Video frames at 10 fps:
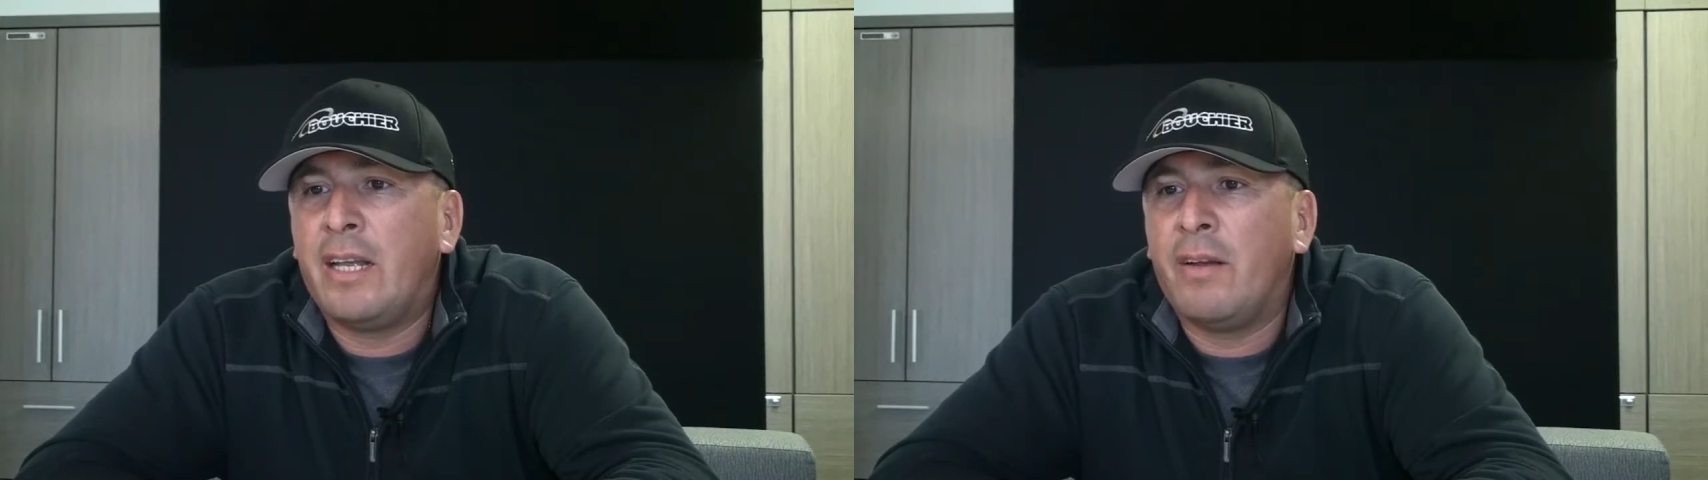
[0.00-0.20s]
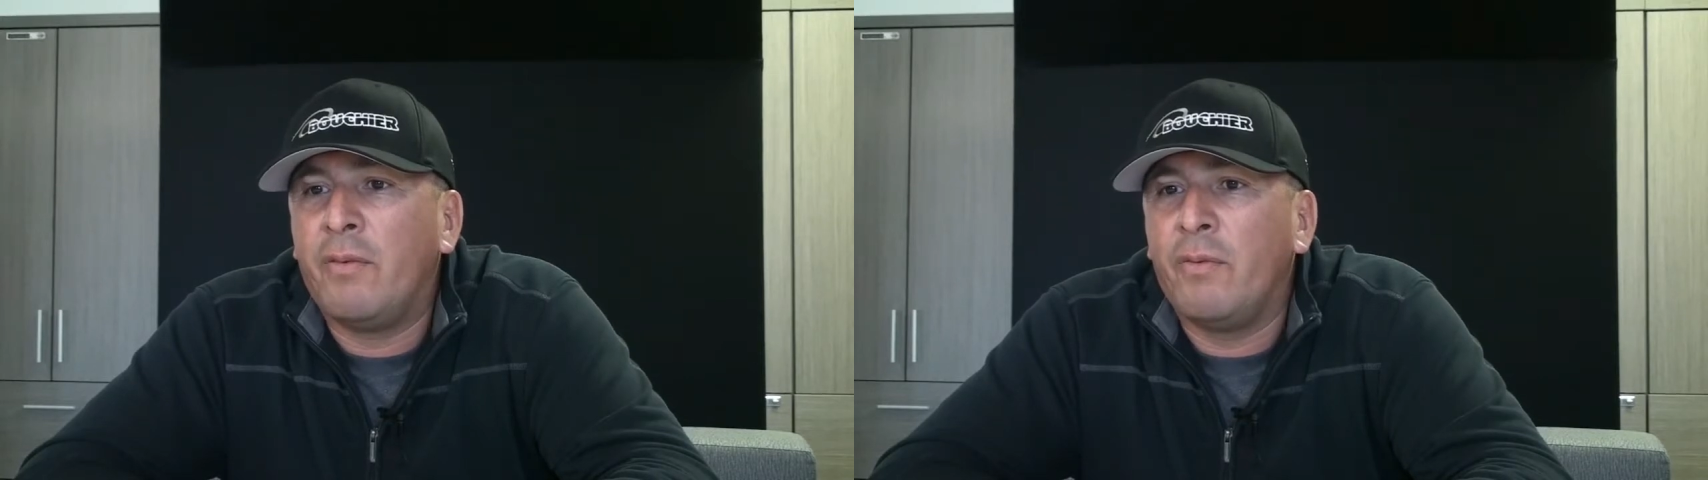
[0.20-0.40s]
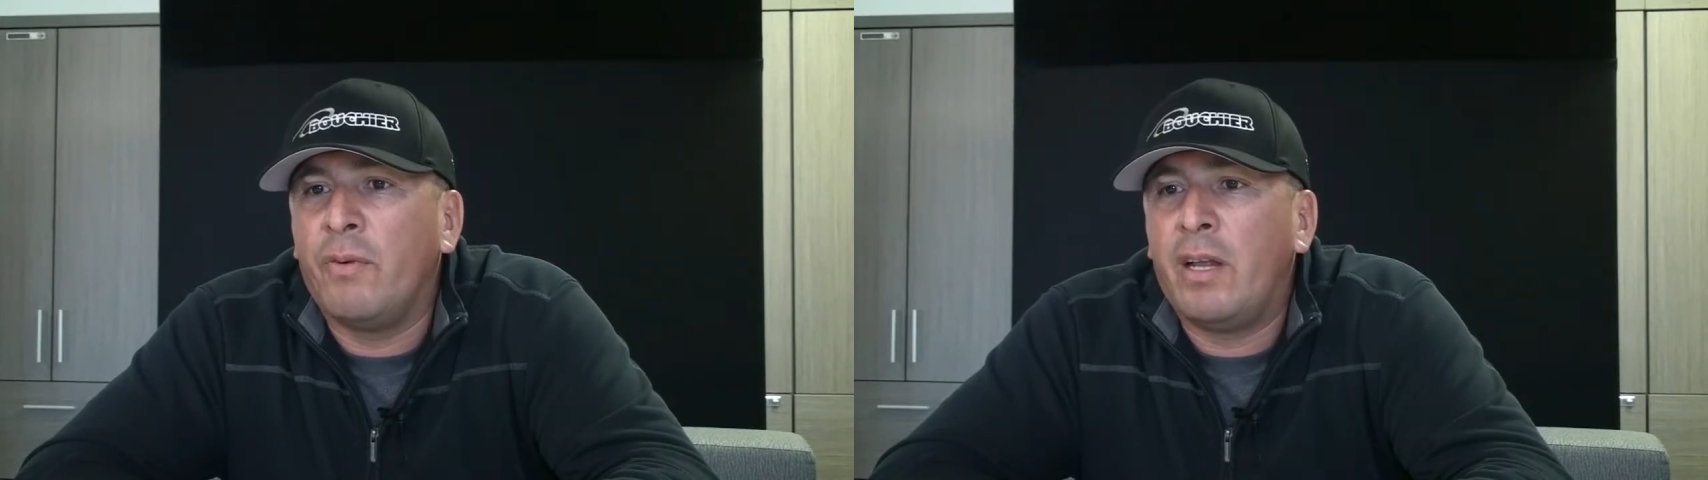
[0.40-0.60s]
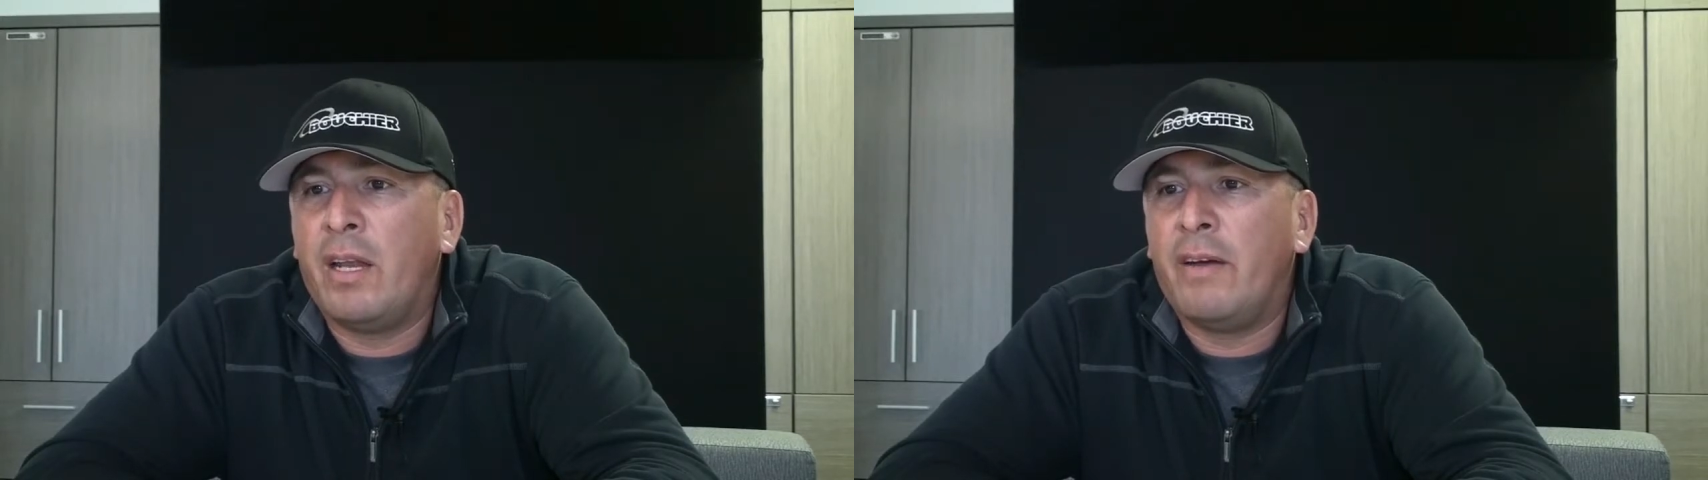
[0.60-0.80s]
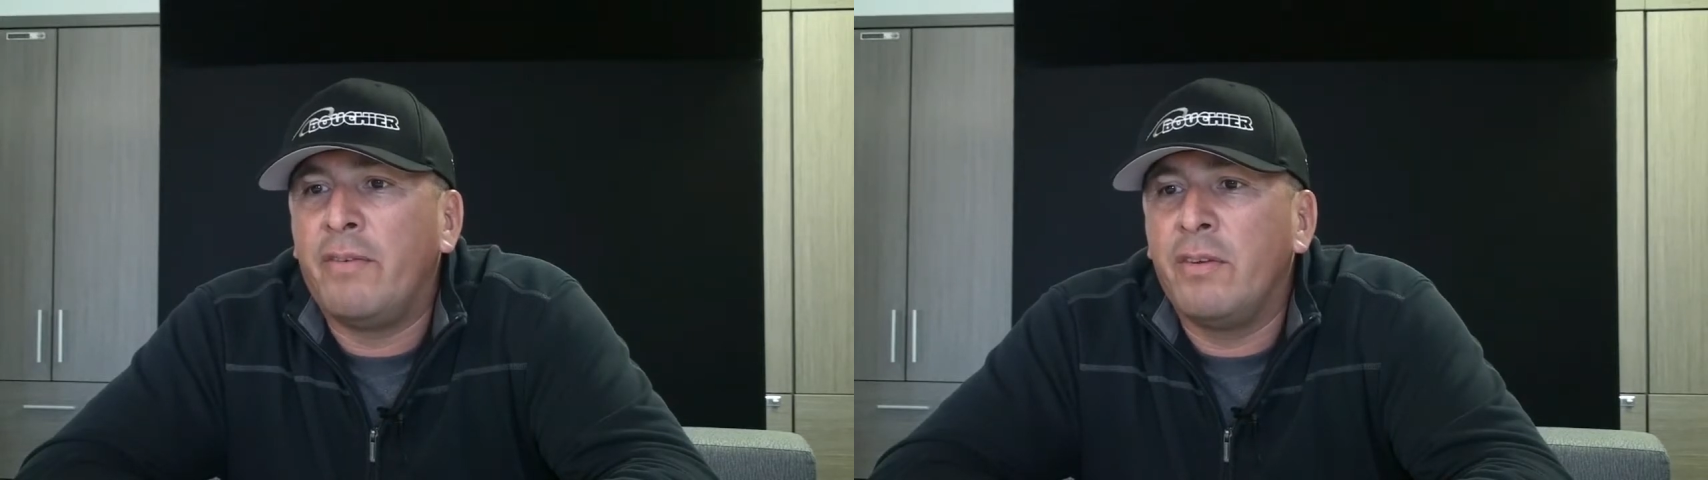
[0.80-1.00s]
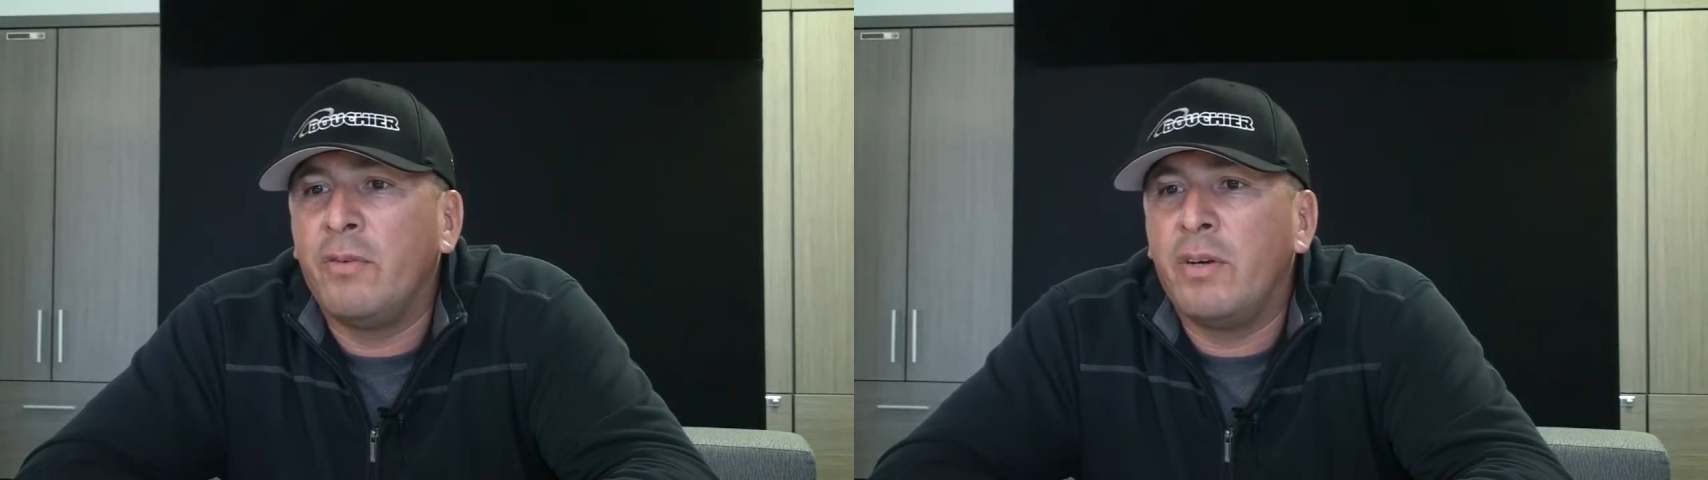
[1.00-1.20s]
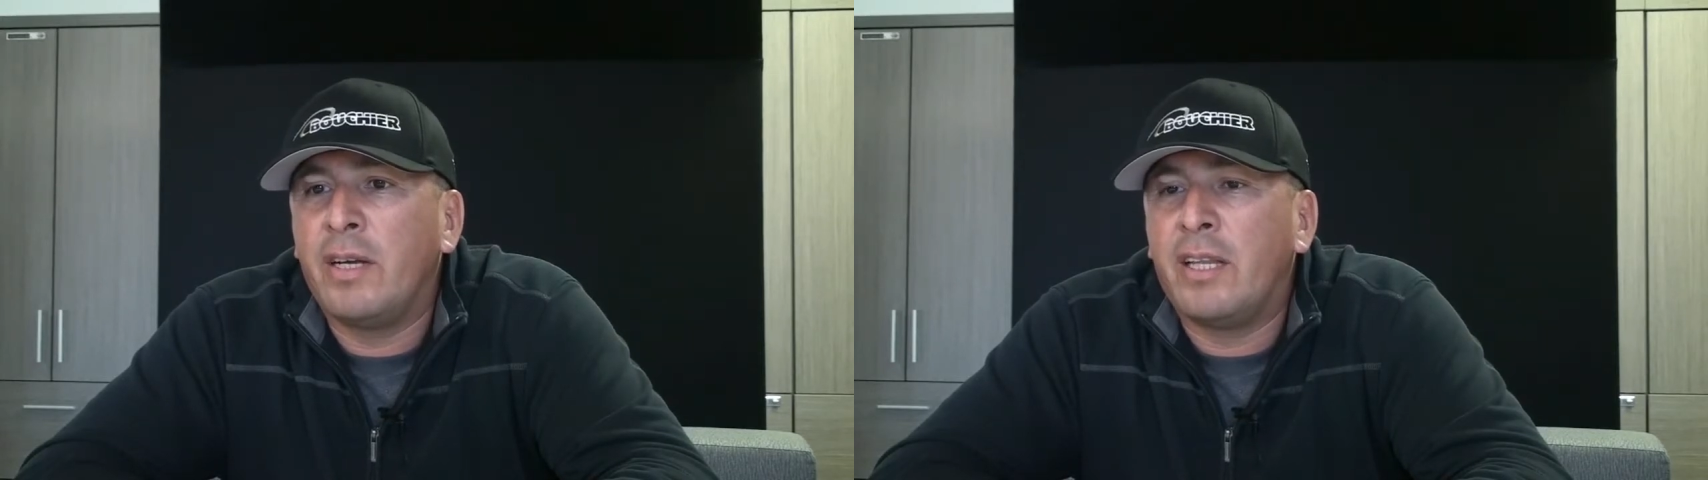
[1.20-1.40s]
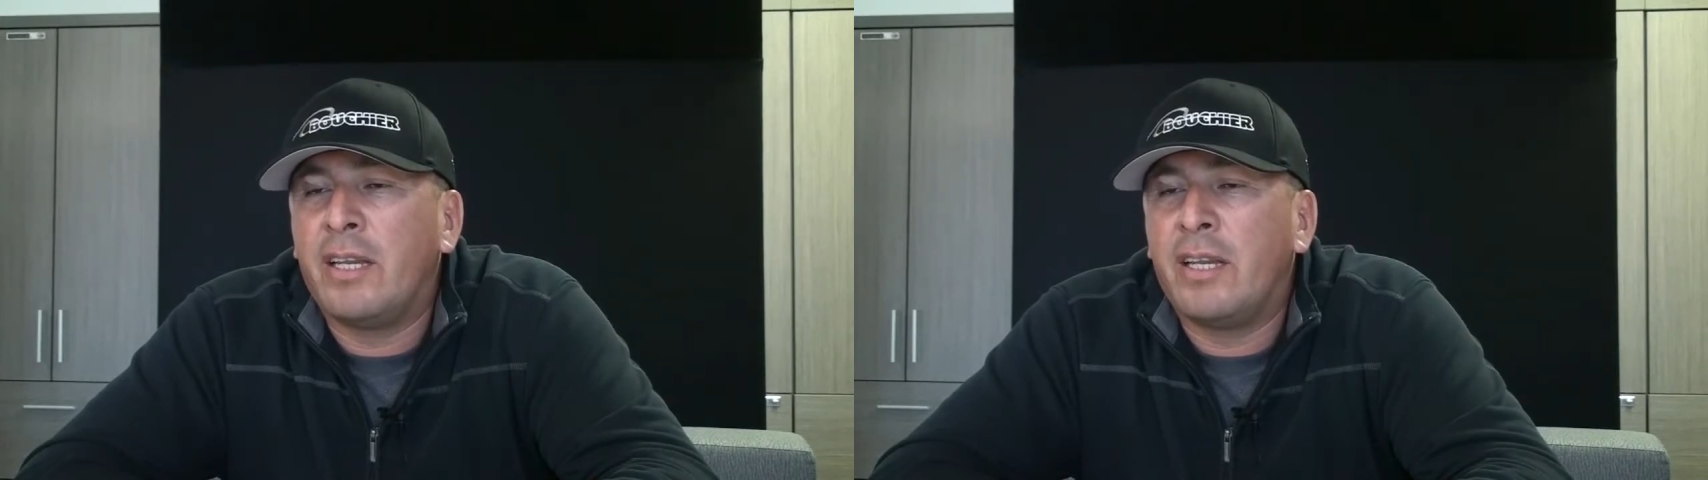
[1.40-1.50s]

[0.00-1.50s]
I lo- what I loved doing at